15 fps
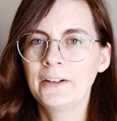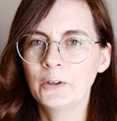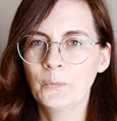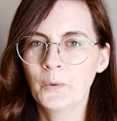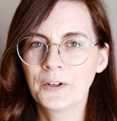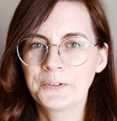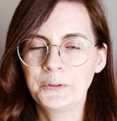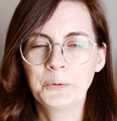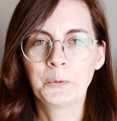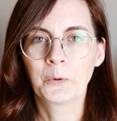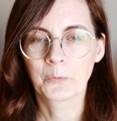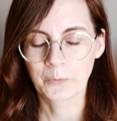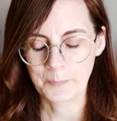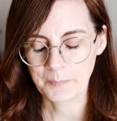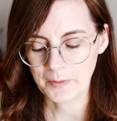I don't want
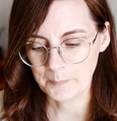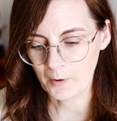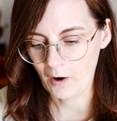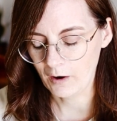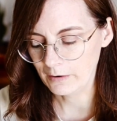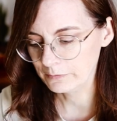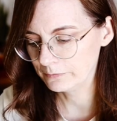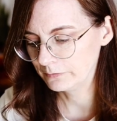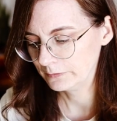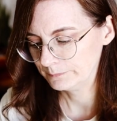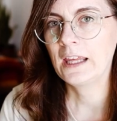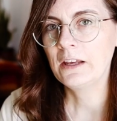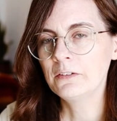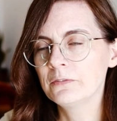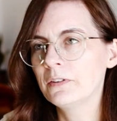to rip them off.
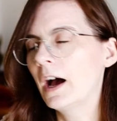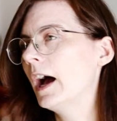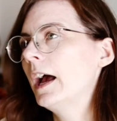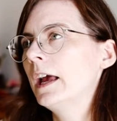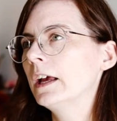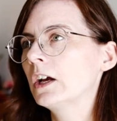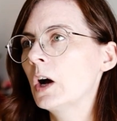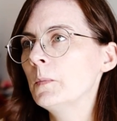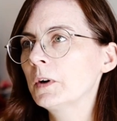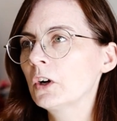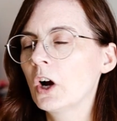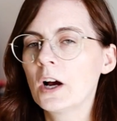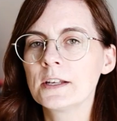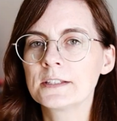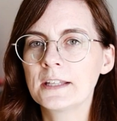If I come
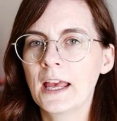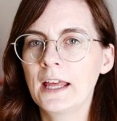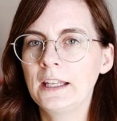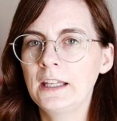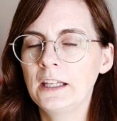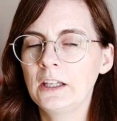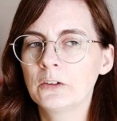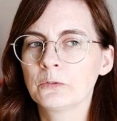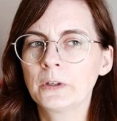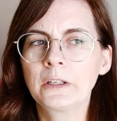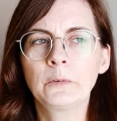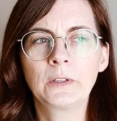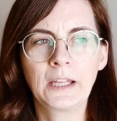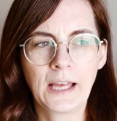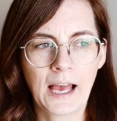across any
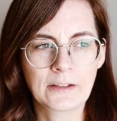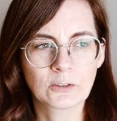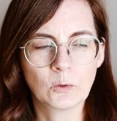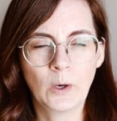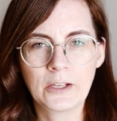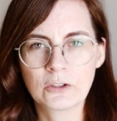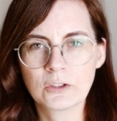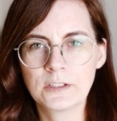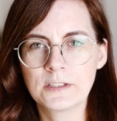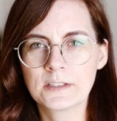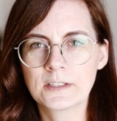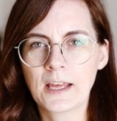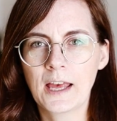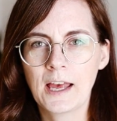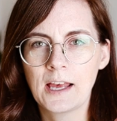frequently asked
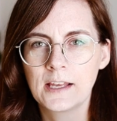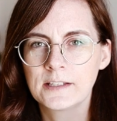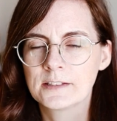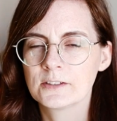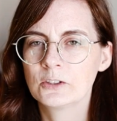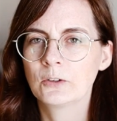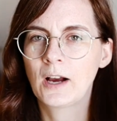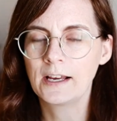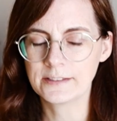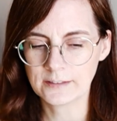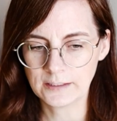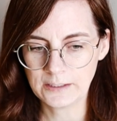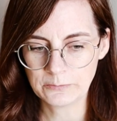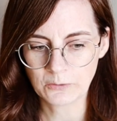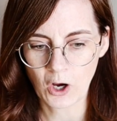questions as you
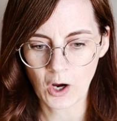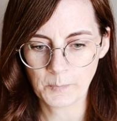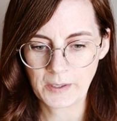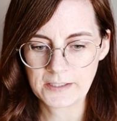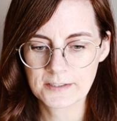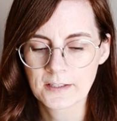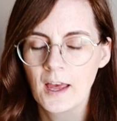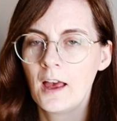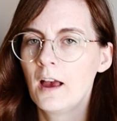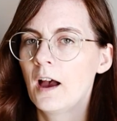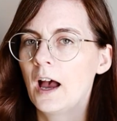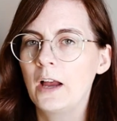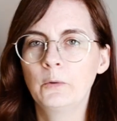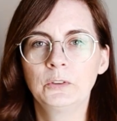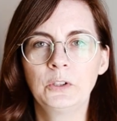guys leave comments,
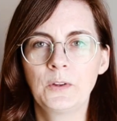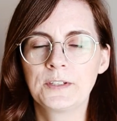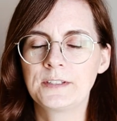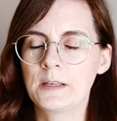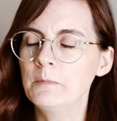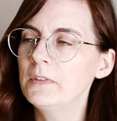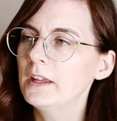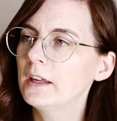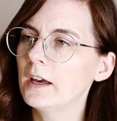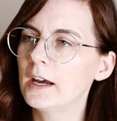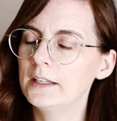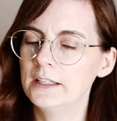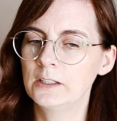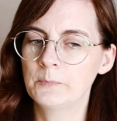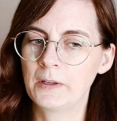I will do the same thing
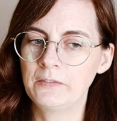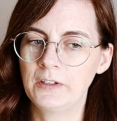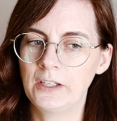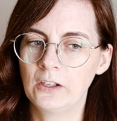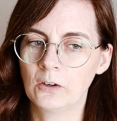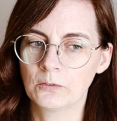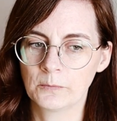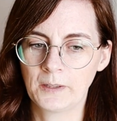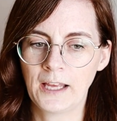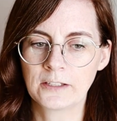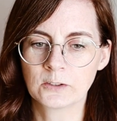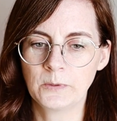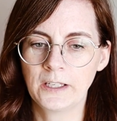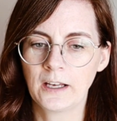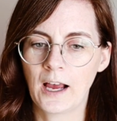I did in my video from
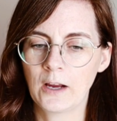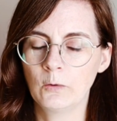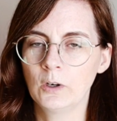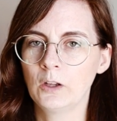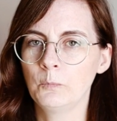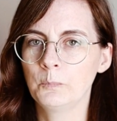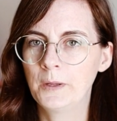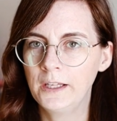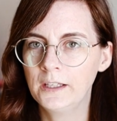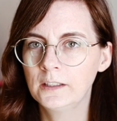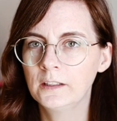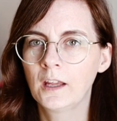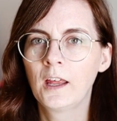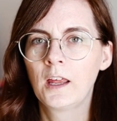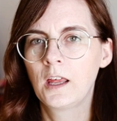last week. I will
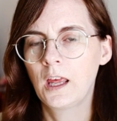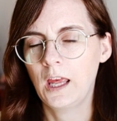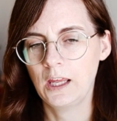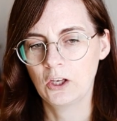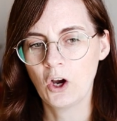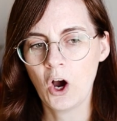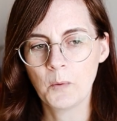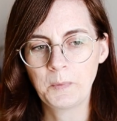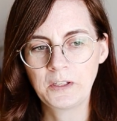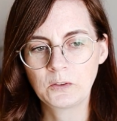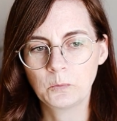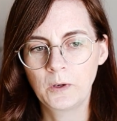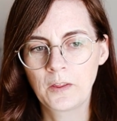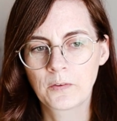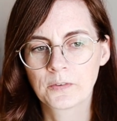pin a
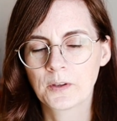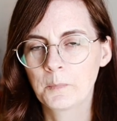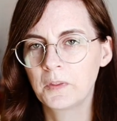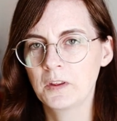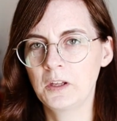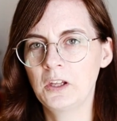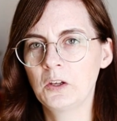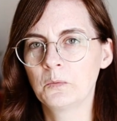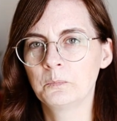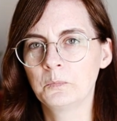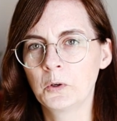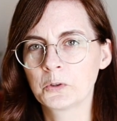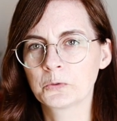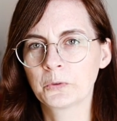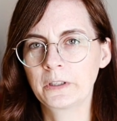comment with some of the
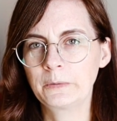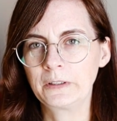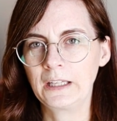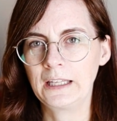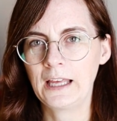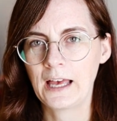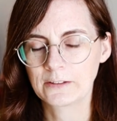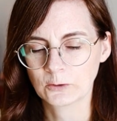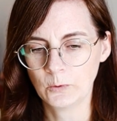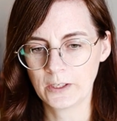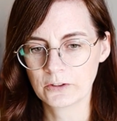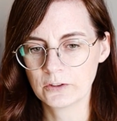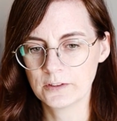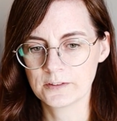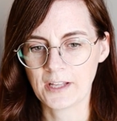most frequently asked
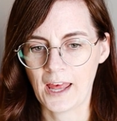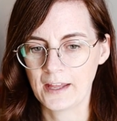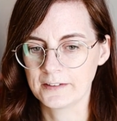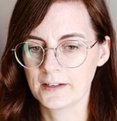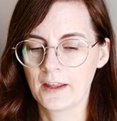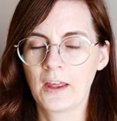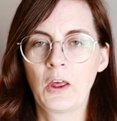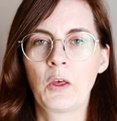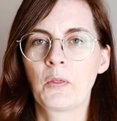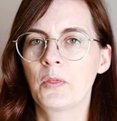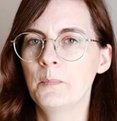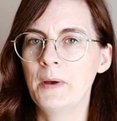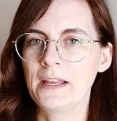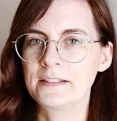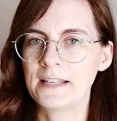questions and
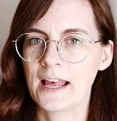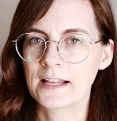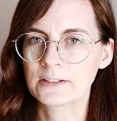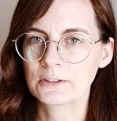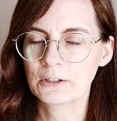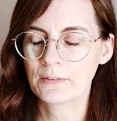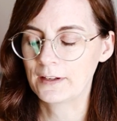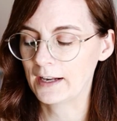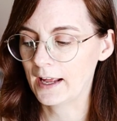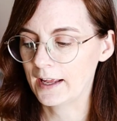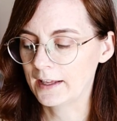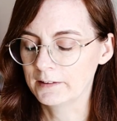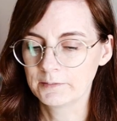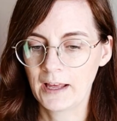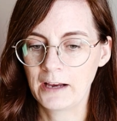the best answer that
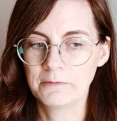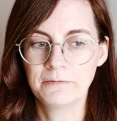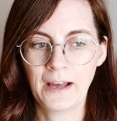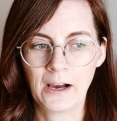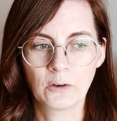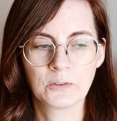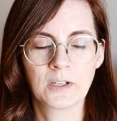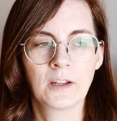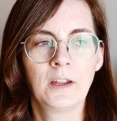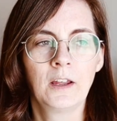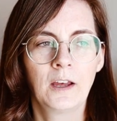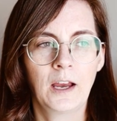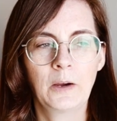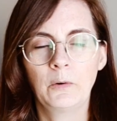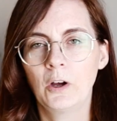I have found.
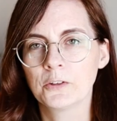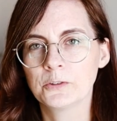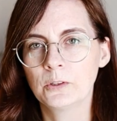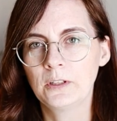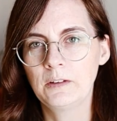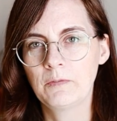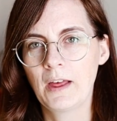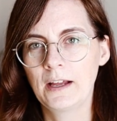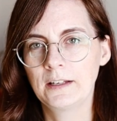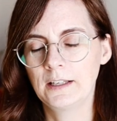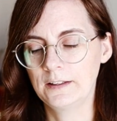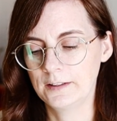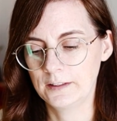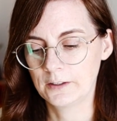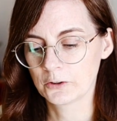I will also leave that
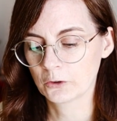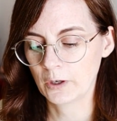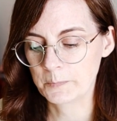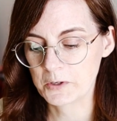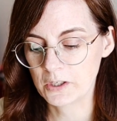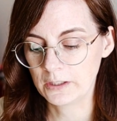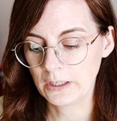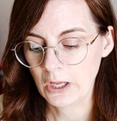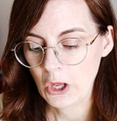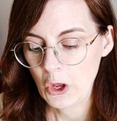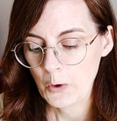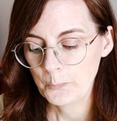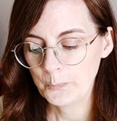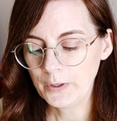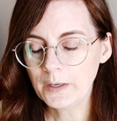in the description.
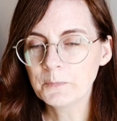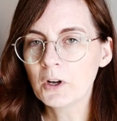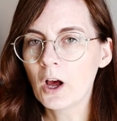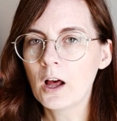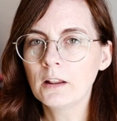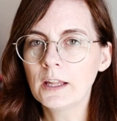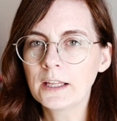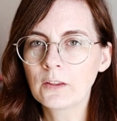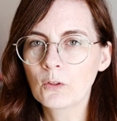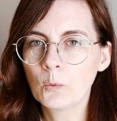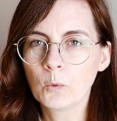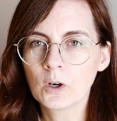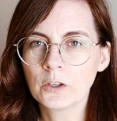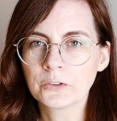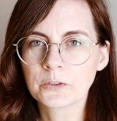But I'm not like the
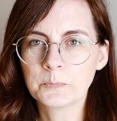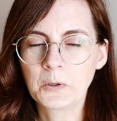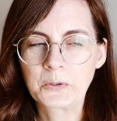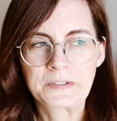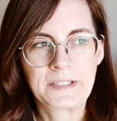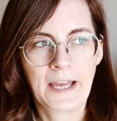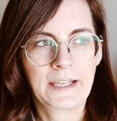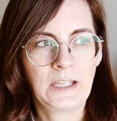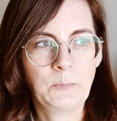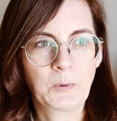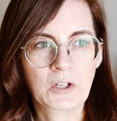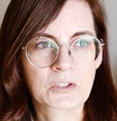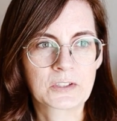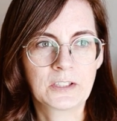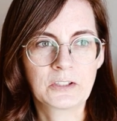world's most techie
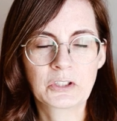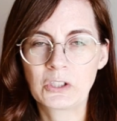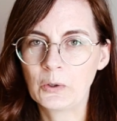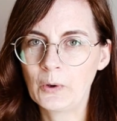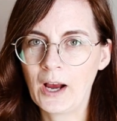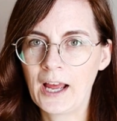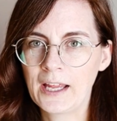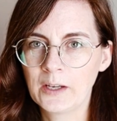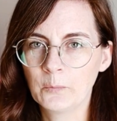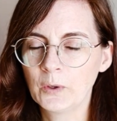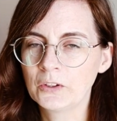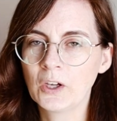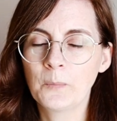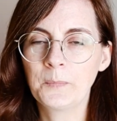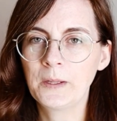person, so I
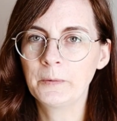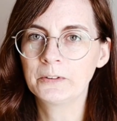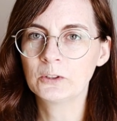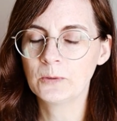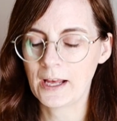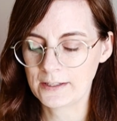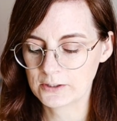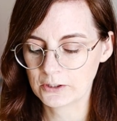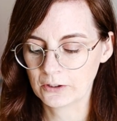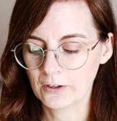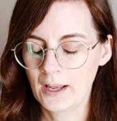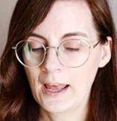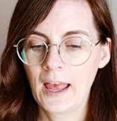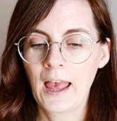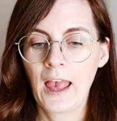will not be able to answer